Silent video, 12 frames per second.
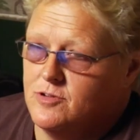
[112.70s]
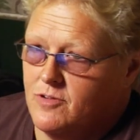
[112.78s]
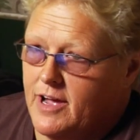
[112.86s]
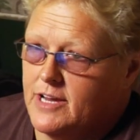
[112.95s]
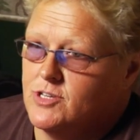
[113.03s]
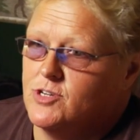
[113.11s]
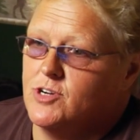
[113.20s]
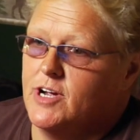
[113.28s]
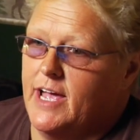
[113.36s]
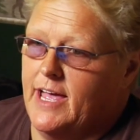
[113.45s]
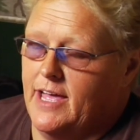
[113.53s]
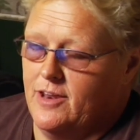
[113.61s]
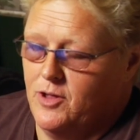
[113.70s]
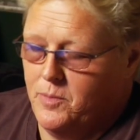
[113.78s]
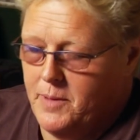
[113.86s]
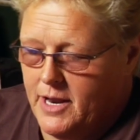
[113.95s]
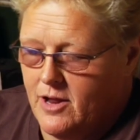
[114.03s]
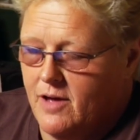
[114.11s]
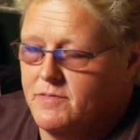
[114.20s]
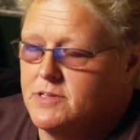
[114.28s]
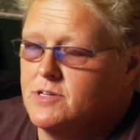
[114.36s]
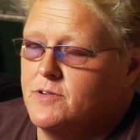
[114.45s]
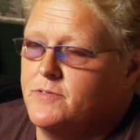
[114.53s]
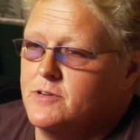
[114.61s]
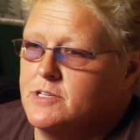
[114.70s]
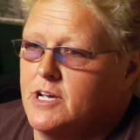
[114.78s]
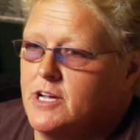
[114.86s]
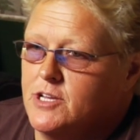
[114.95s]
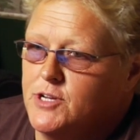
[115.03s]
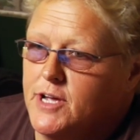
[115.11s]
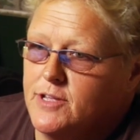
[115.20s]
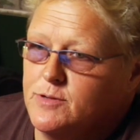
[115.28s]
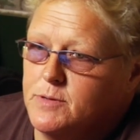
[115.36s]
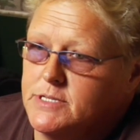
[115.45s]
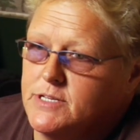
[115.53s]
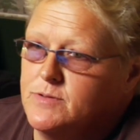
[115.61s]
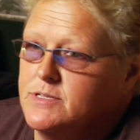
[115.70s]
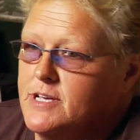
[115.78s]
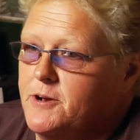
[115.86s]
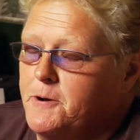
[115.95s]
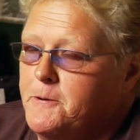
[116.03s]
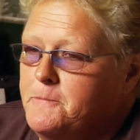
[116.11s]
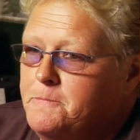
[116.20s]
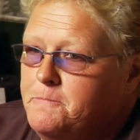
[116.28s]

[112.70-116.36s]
director, and humane officer for Second Chance Rescue Center.